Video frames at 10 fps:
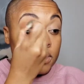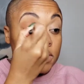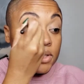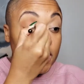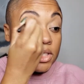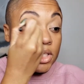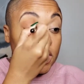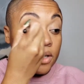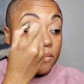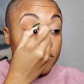
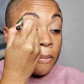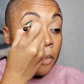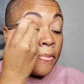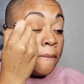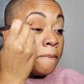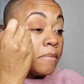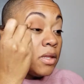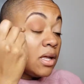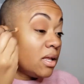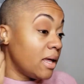Sasha,
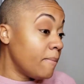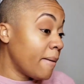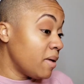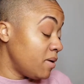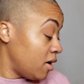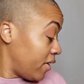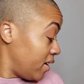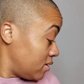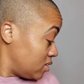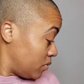you gonna let mommy be
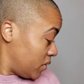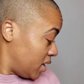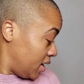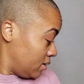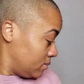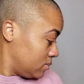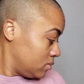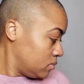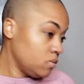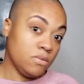great this morning?
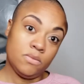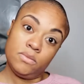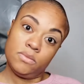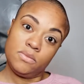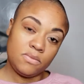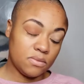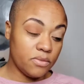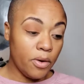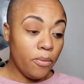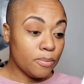
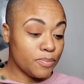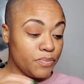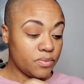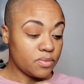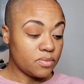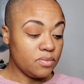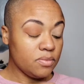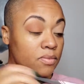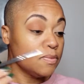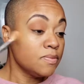Nope.
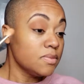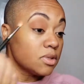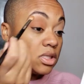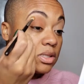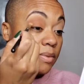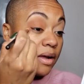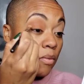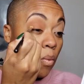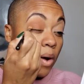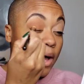She might
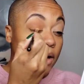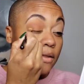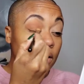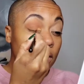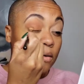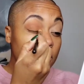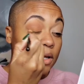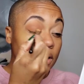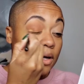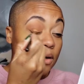whine the whole
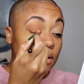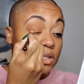video.